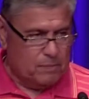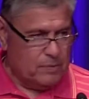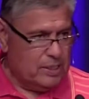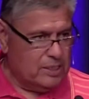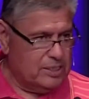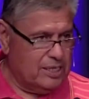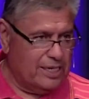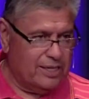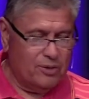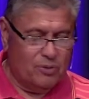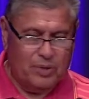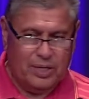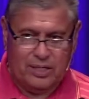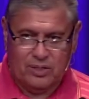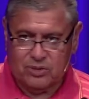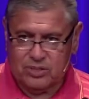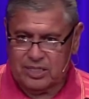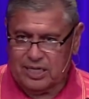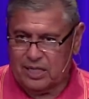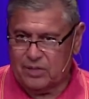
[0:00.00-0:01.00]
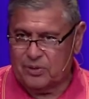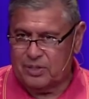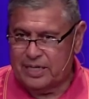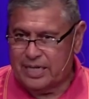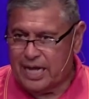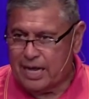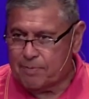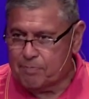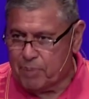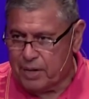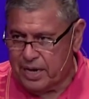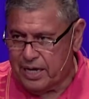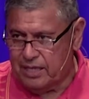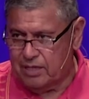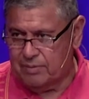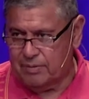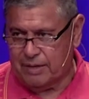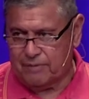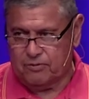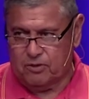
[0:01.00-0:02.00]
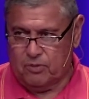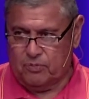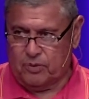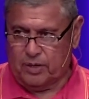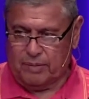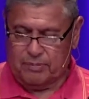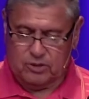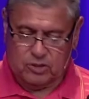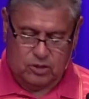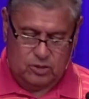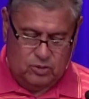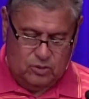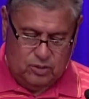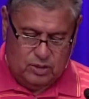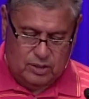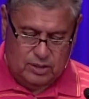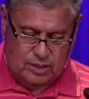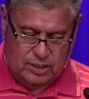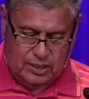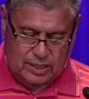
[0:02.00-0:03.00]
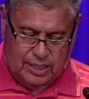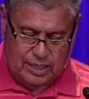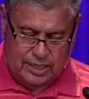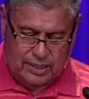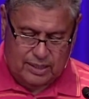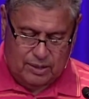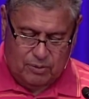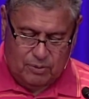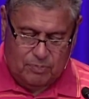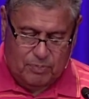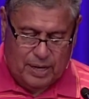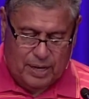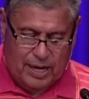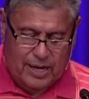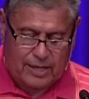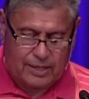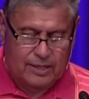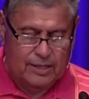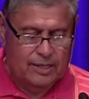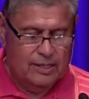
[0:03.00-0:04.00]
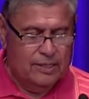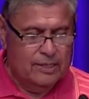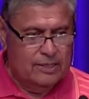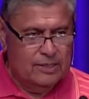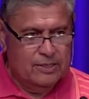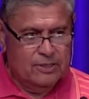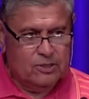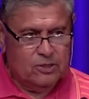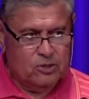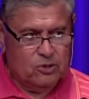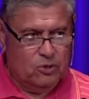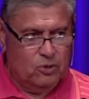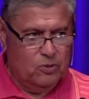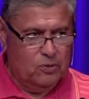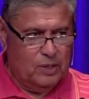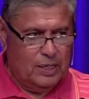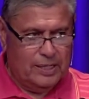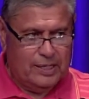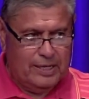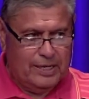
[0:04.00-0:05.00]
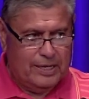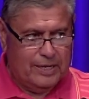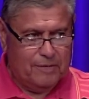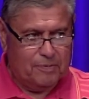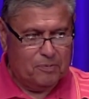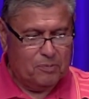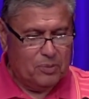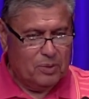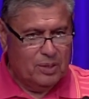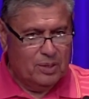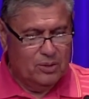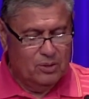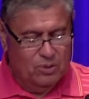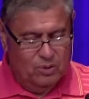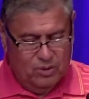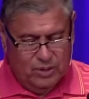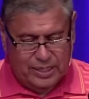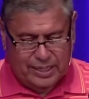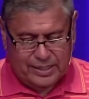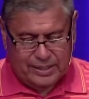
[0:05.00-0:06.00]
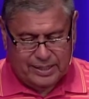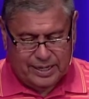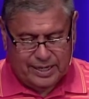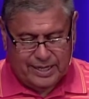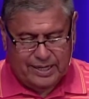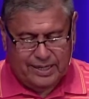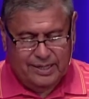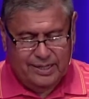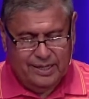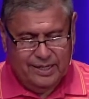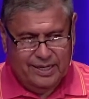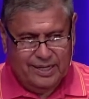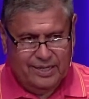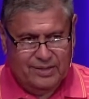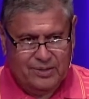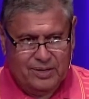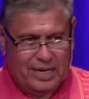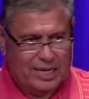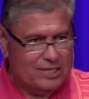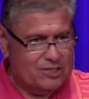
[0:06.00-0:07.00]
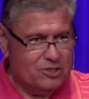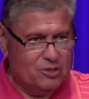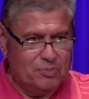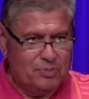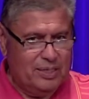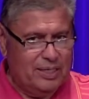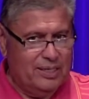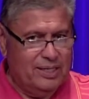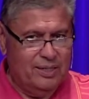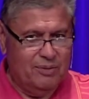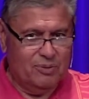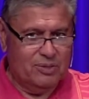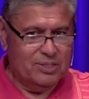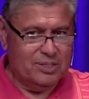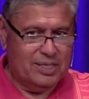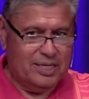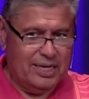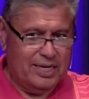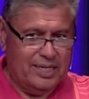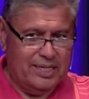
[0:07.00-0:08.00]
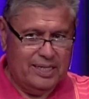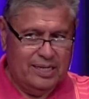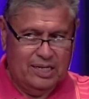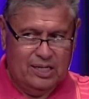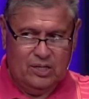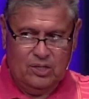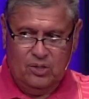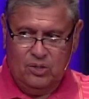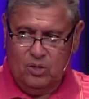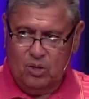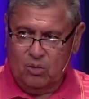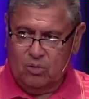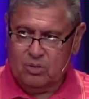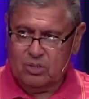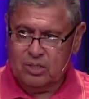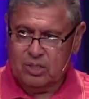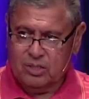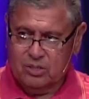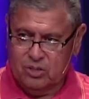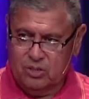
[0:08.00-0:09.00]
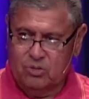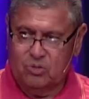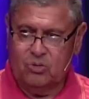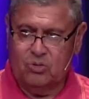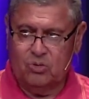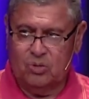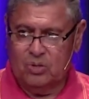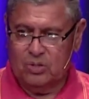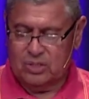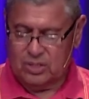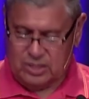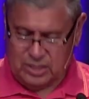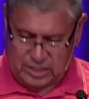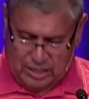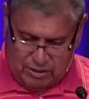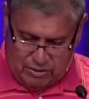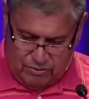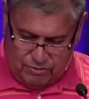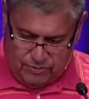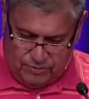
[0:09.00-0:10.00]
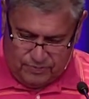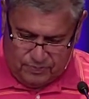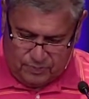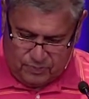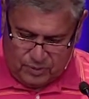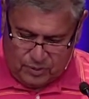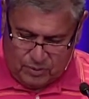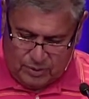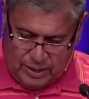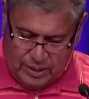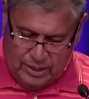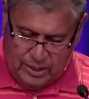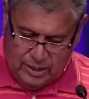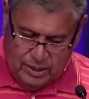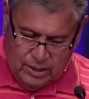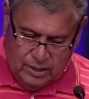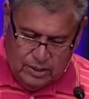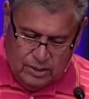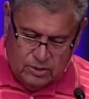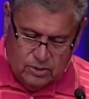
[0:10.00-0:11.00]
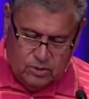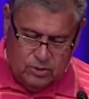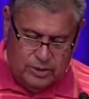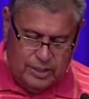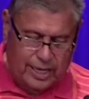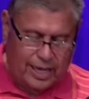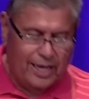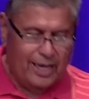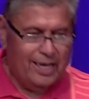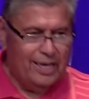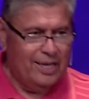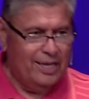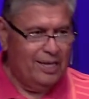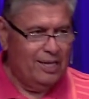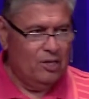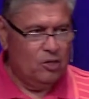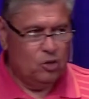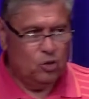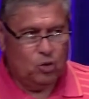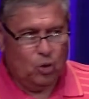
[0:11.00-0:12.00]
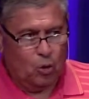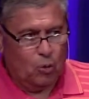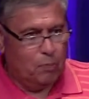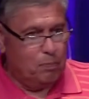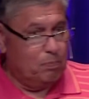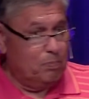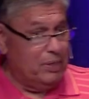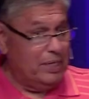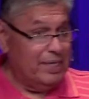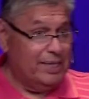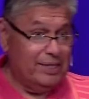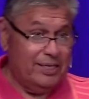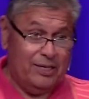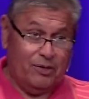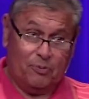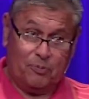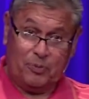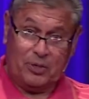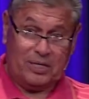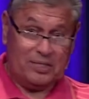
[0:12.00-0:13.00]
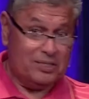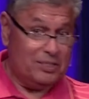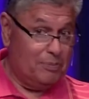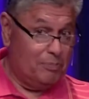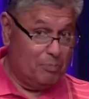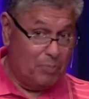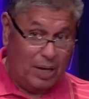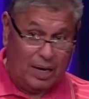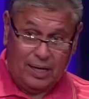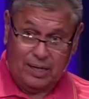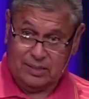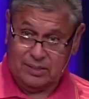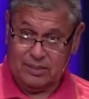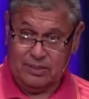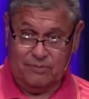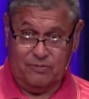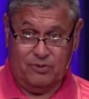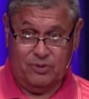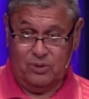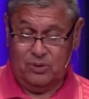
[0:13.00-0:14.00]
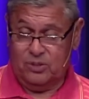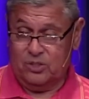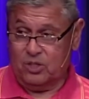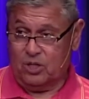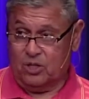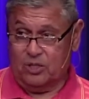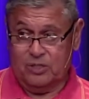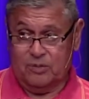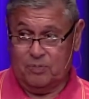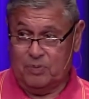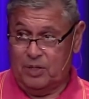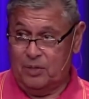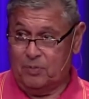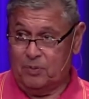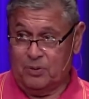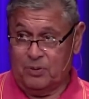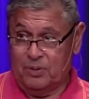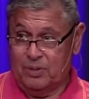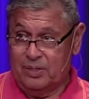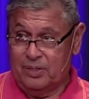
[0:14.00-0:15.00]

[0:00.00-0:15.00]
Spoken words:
Take away their salary. Not pay them after you promised to do this and that. They were bad. So again, you look at that, and there has to be, once again, note to self, right? Today, don't be the oppressing boss if you're in charge of people.